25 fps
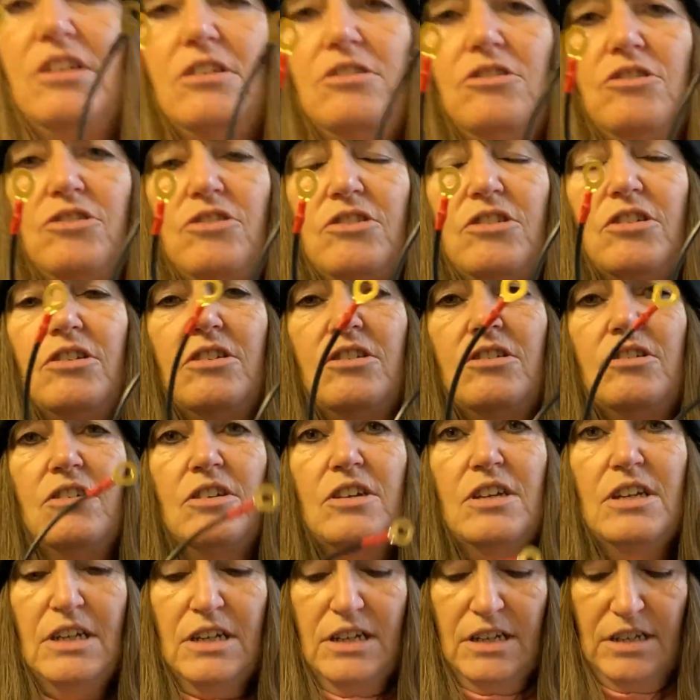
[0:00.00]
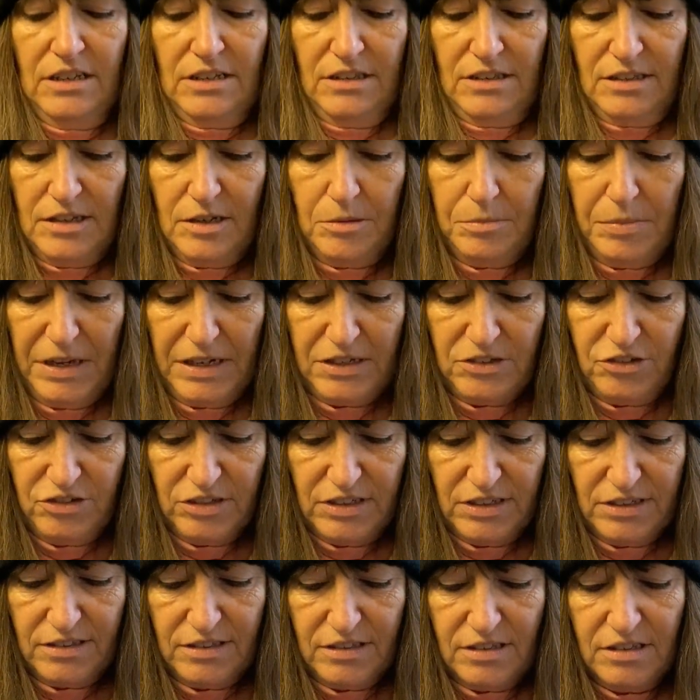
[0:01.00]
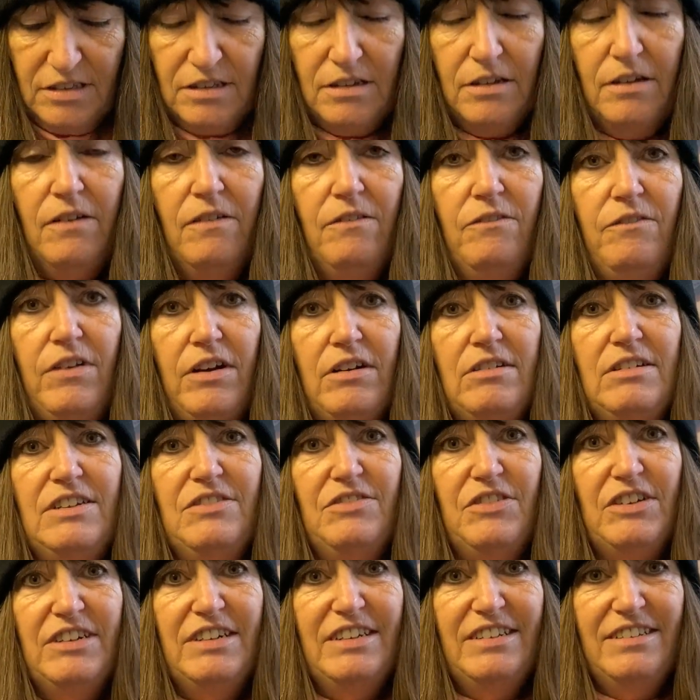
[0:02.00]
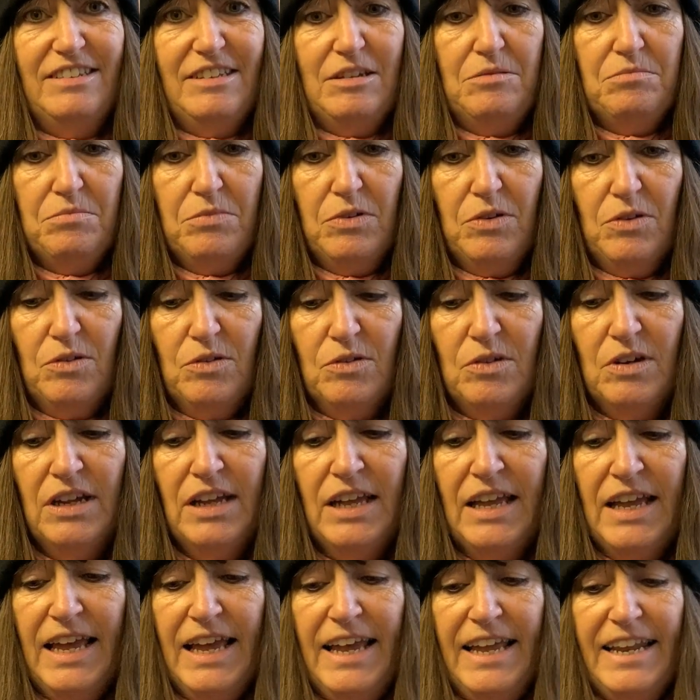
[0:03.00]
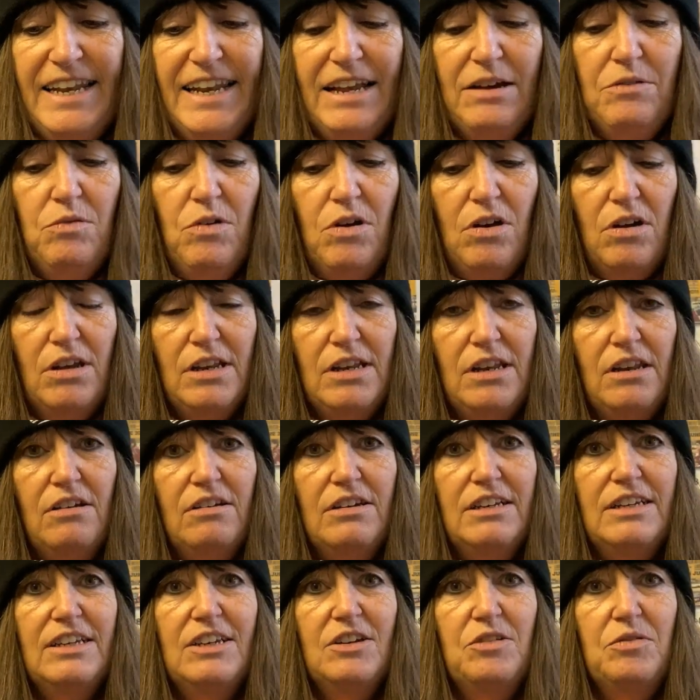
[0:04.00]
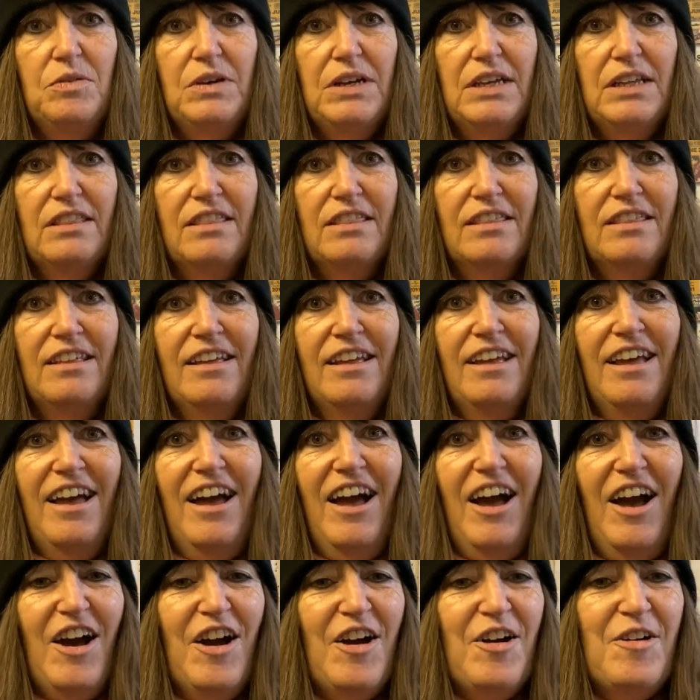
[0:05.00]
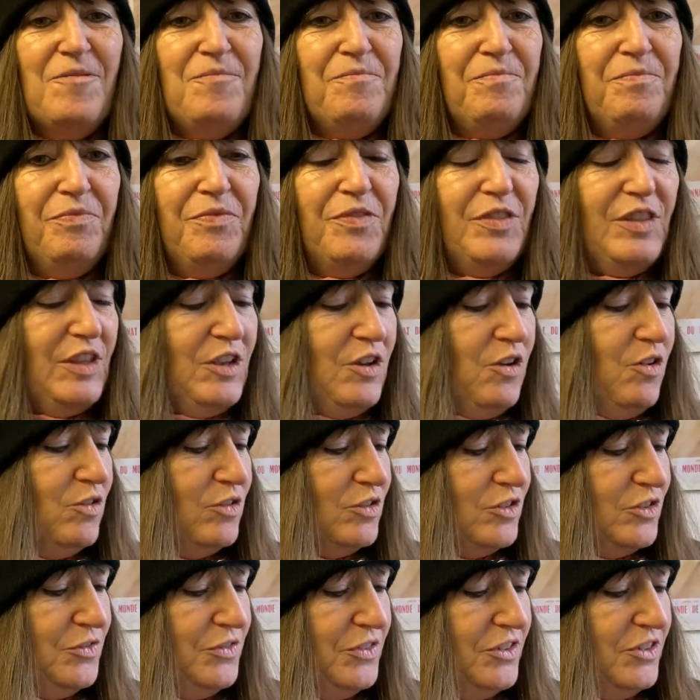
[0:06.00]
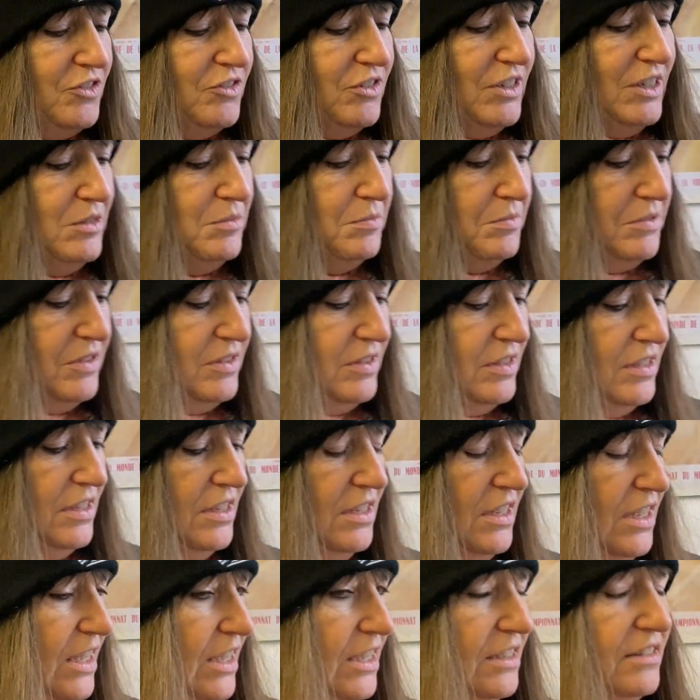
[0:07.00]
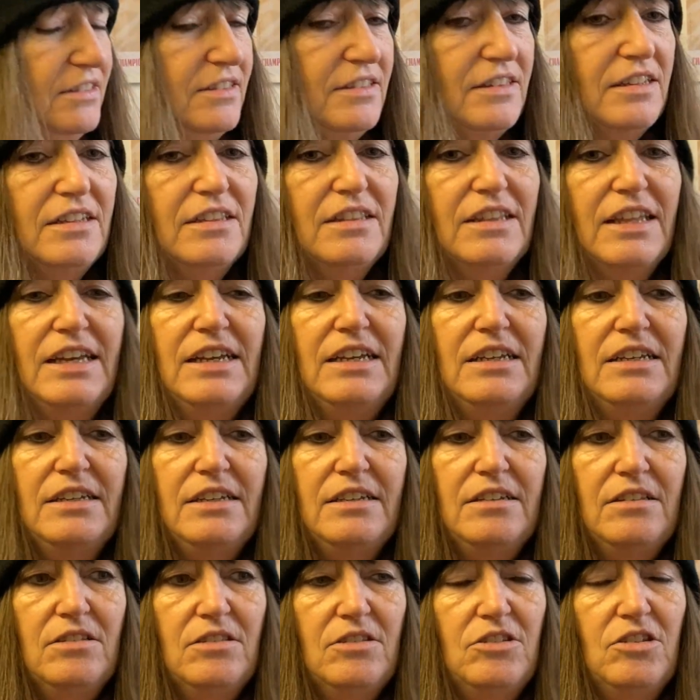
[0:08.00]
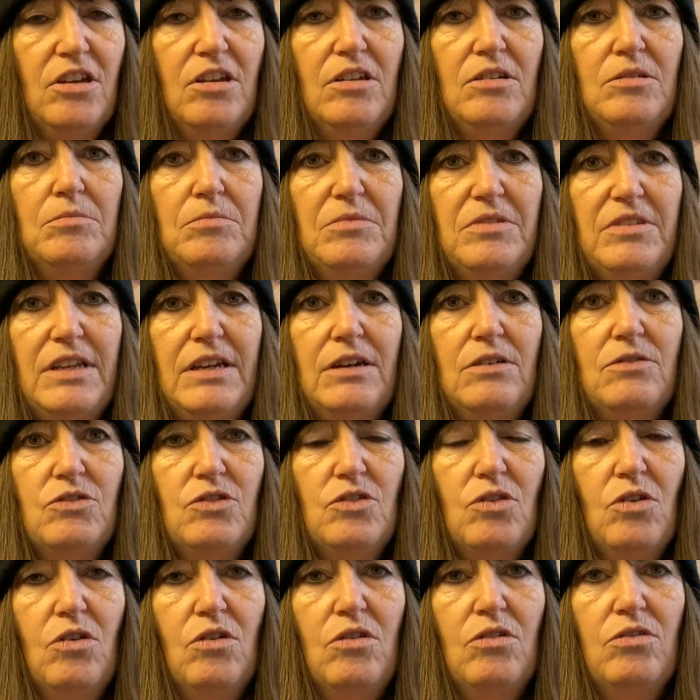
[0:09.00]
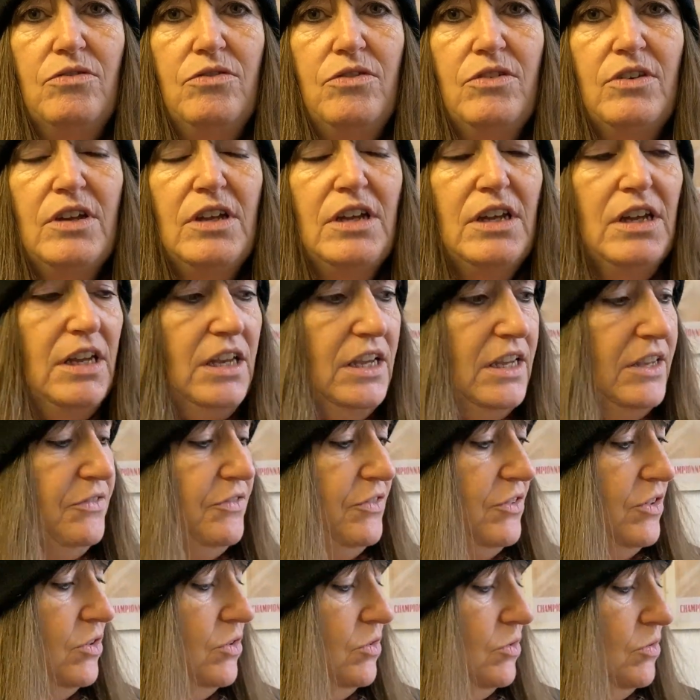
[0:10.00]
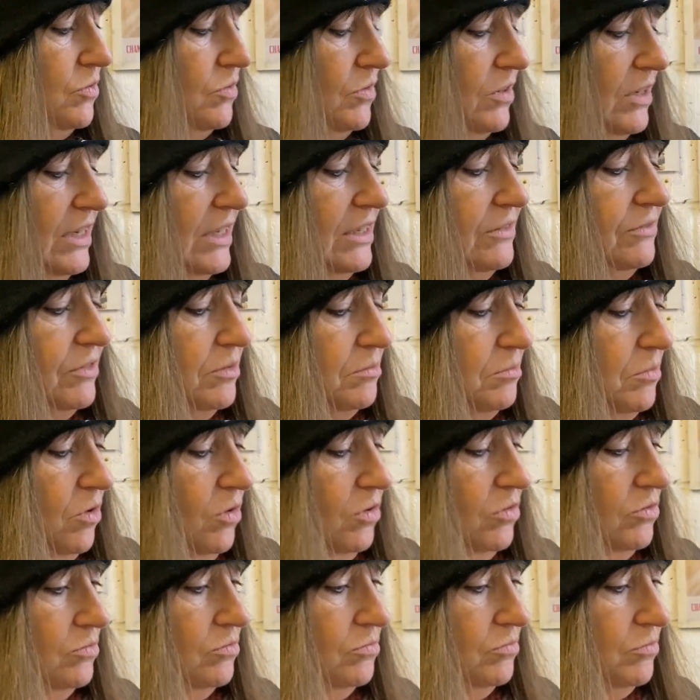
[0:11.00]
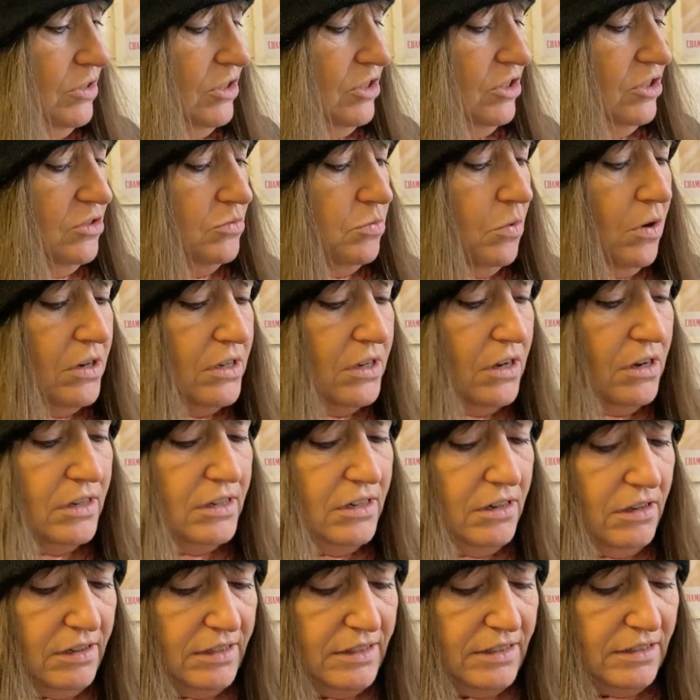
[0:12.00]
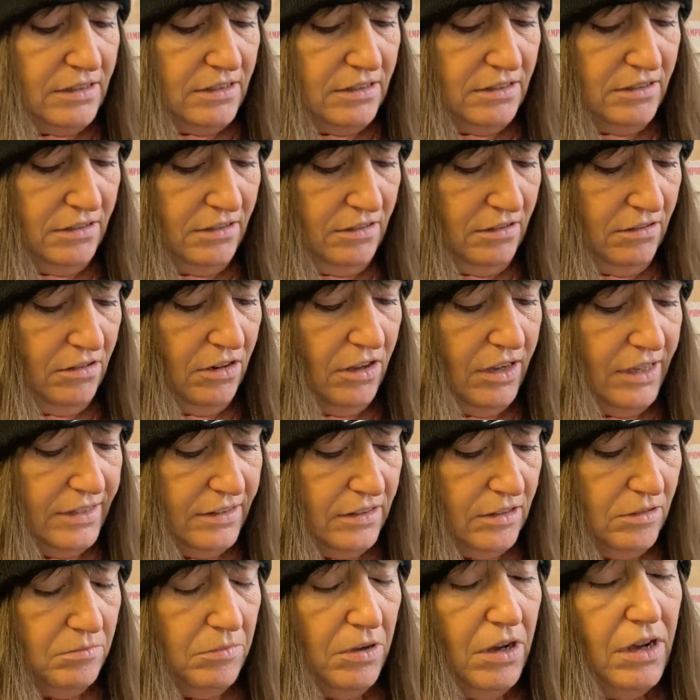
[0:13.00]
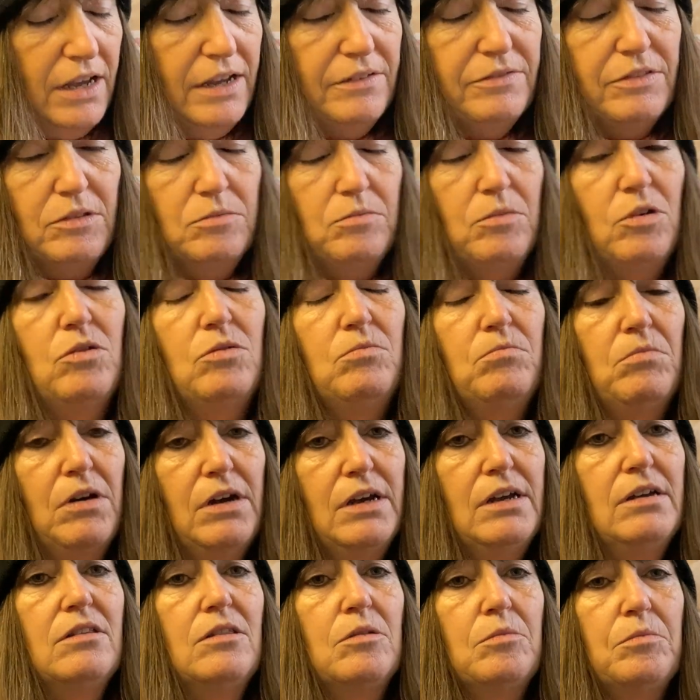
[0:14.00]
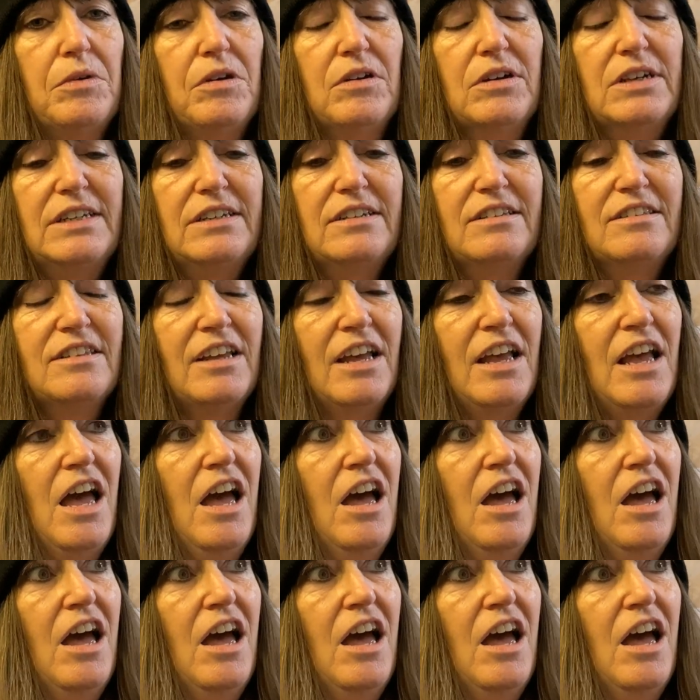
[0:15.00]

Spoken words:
those two to the batteries. Very, very simple. Now what I like with the Oxford grips is that they turn themselves off if you leave them on, which is why I like them. I have them on my other bikes